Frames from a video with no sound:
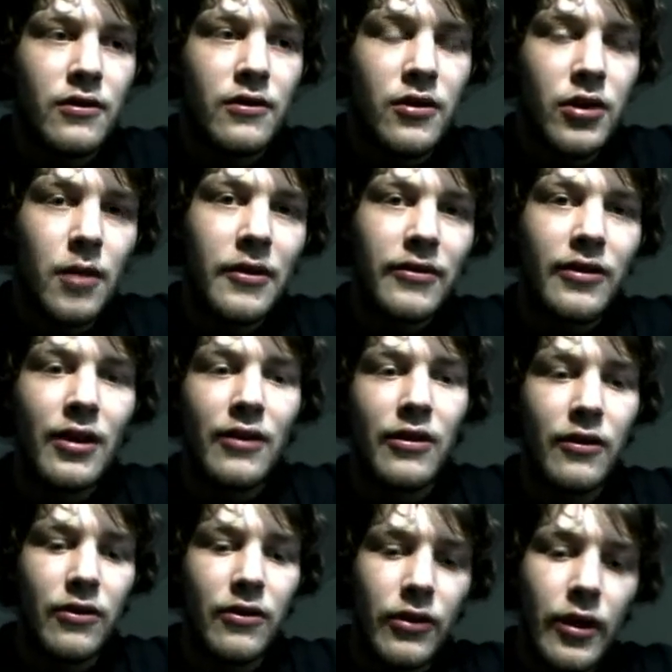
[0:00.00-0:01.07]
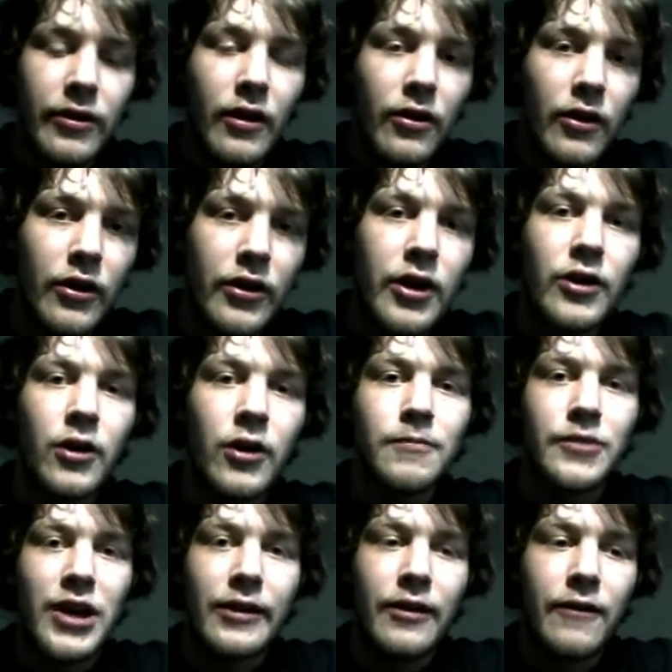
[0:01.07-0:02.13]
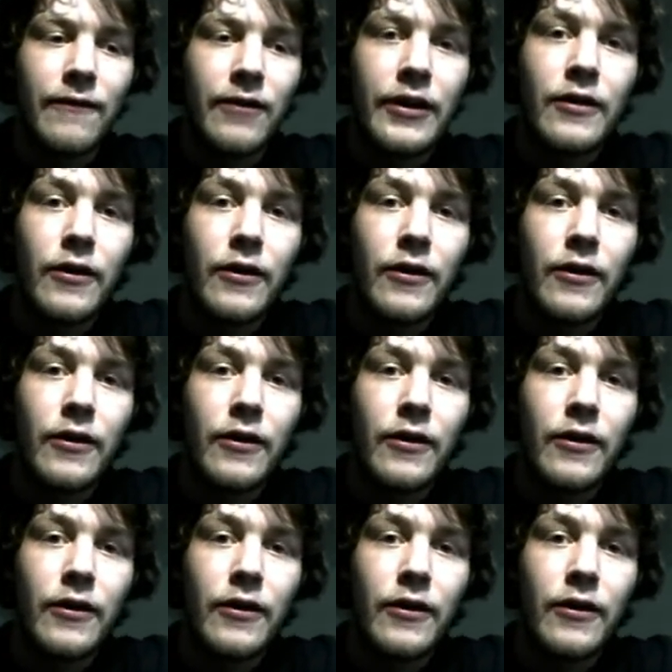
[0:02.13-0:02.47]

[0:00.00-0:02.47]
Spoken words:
Chalmers says there's nothing that you can objectively